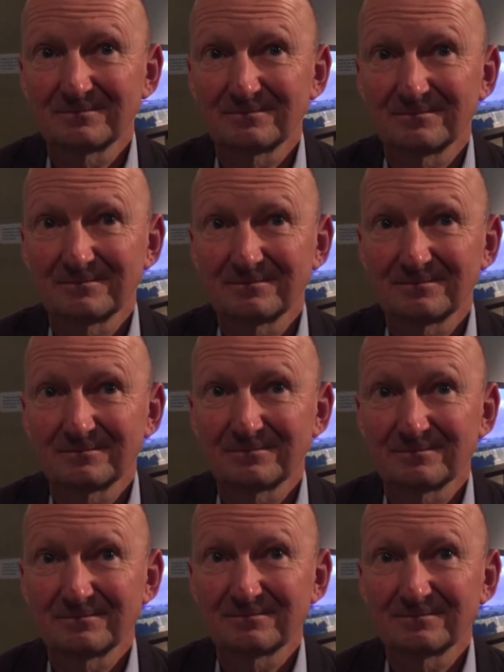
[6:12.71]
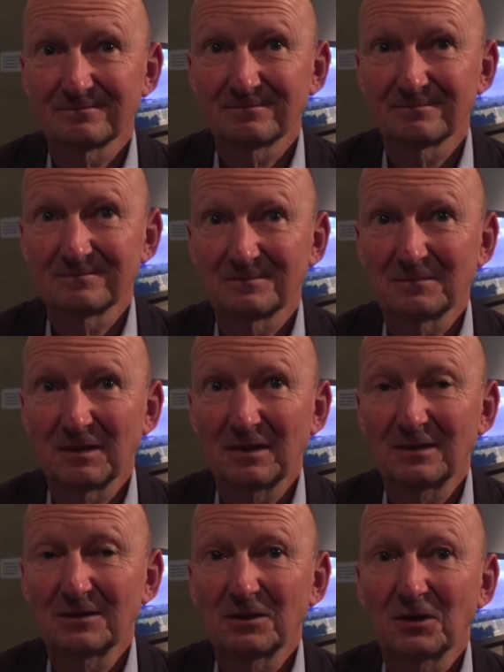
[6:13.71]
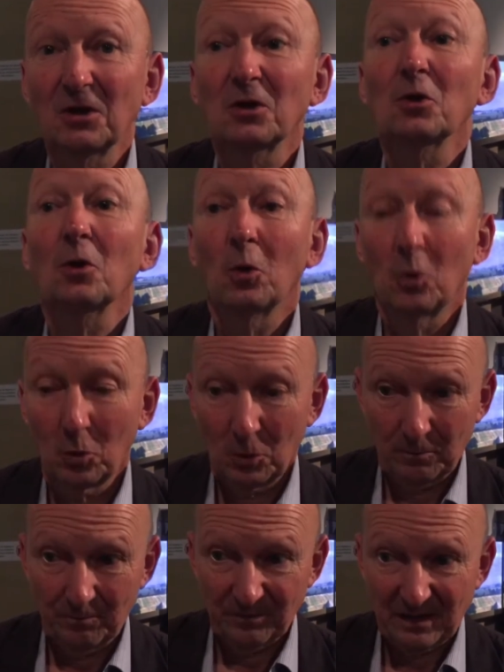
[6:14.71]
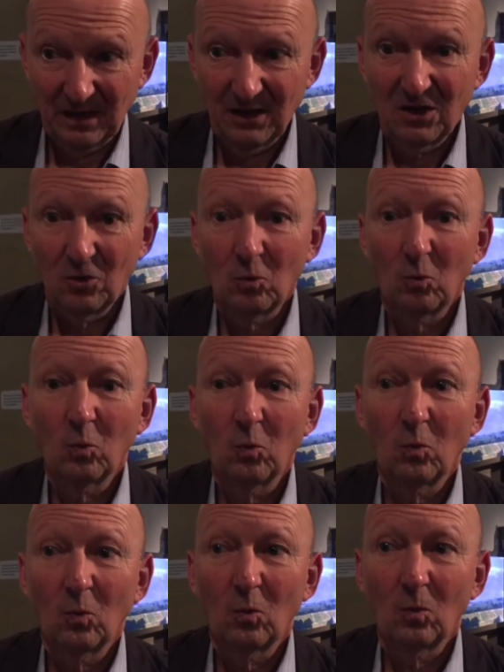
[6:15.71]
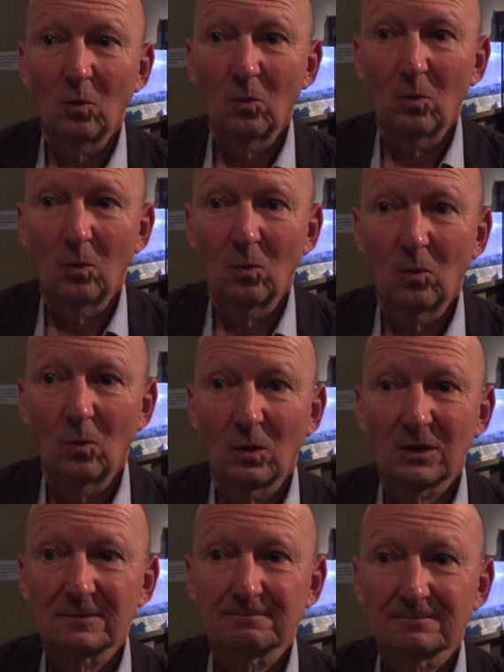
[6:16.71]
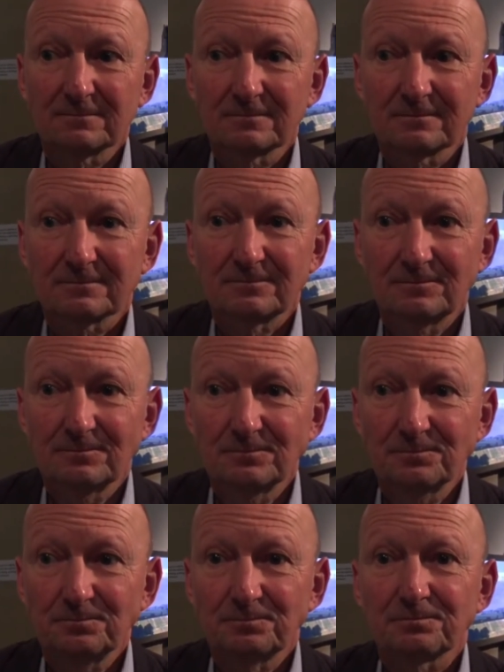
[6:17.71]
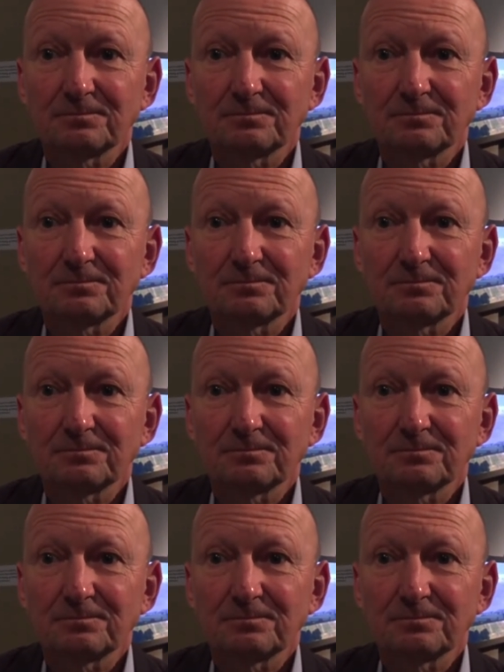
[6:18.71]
different aspect of the army. I saw the horse, I saw the training, I saw the...